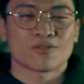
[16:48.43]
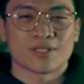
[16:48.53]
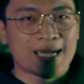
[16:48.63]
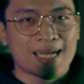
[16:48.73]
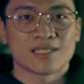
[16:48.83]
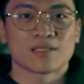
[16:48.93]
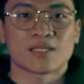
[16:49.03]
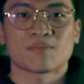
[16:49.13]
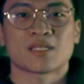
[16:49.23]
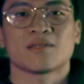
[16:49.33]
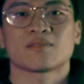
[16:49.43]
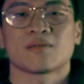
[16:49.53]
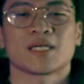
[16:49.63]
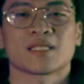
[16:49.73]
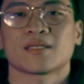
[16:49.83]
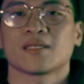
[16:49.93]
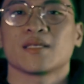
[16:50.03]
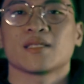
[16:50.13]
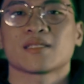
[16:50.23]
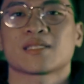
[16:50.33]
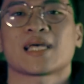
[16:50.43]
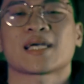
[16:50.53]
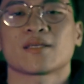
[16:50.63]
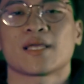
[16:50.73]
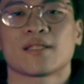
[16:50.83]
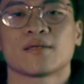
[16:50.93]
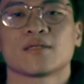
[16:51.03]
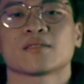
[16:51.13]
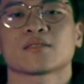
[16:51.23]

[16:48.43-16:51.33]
or the handles themselves, they might snag together.